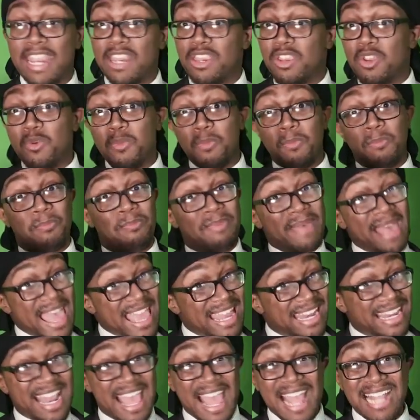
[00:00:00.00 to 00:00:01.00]
And you
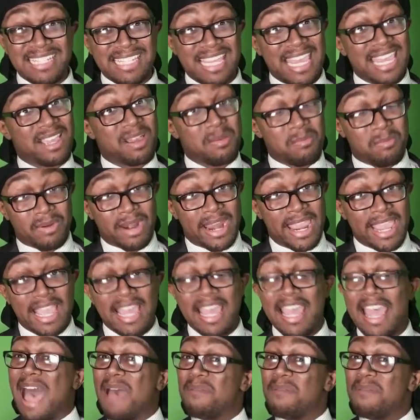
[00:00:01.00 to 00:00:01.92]
bet not take a break.